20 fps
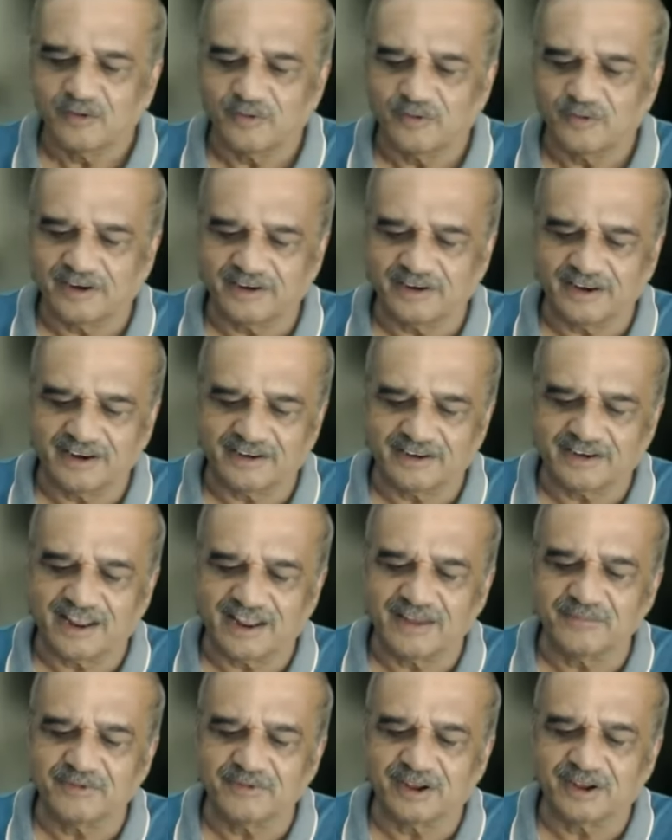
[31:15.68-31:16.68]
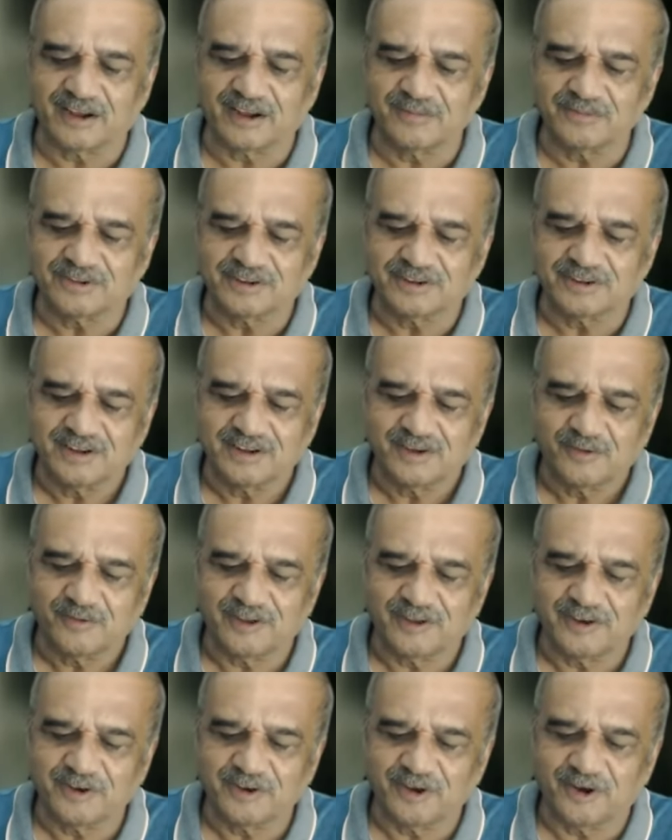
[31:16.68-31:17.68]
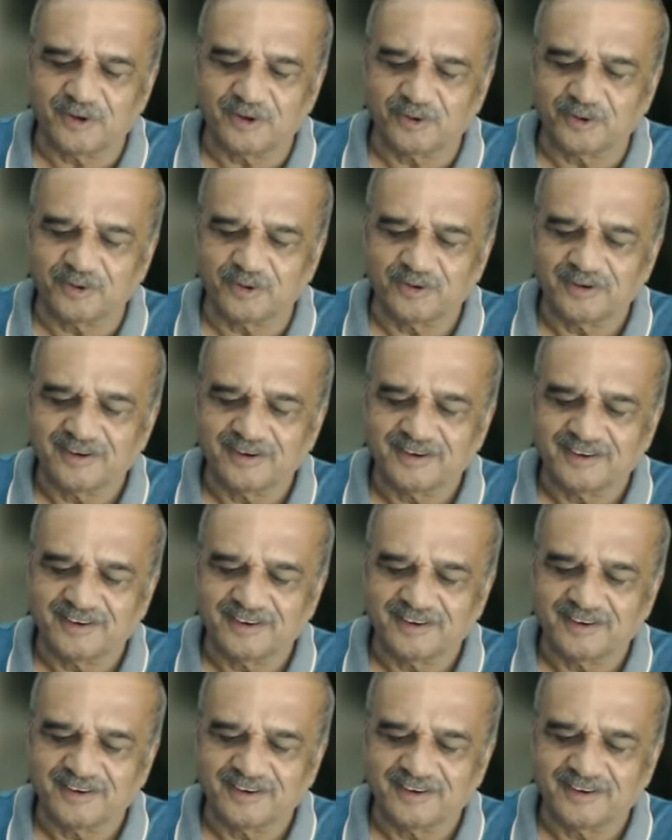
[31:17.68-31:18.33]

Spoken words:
when it time comes, when you have to